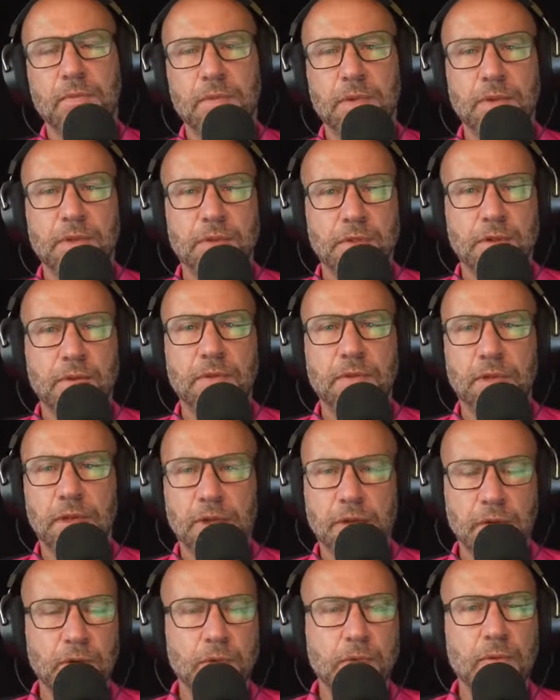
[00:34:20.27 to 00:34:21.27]
This is something
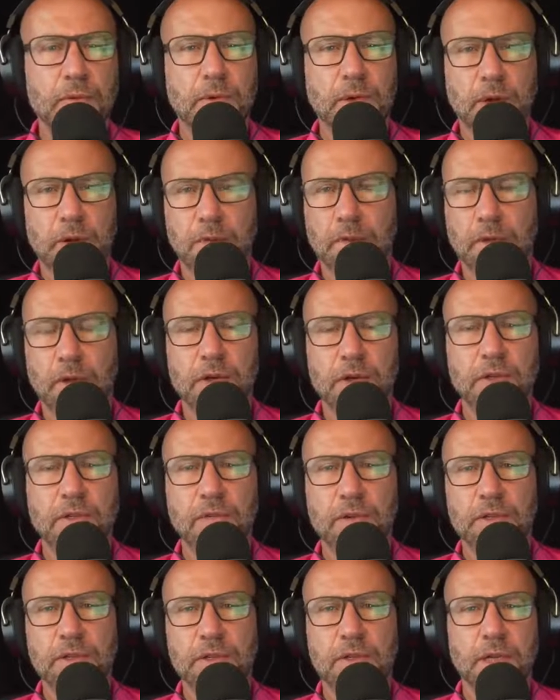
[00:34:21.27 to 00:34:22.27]
that you kind of launched
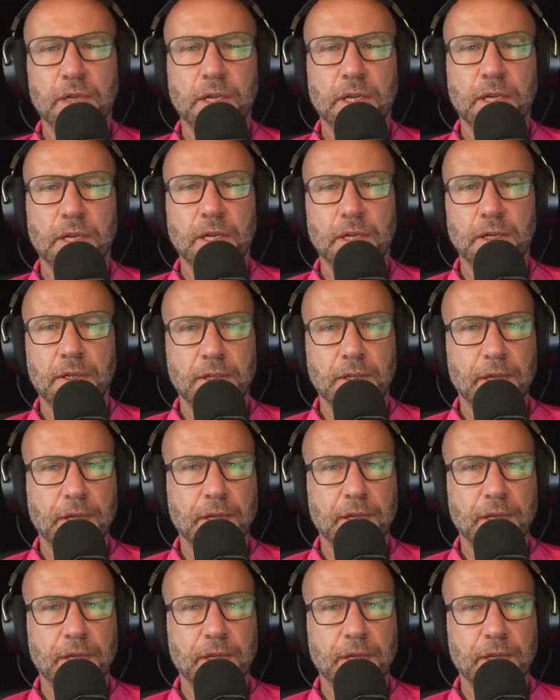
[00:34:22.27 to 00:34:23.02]
recently, and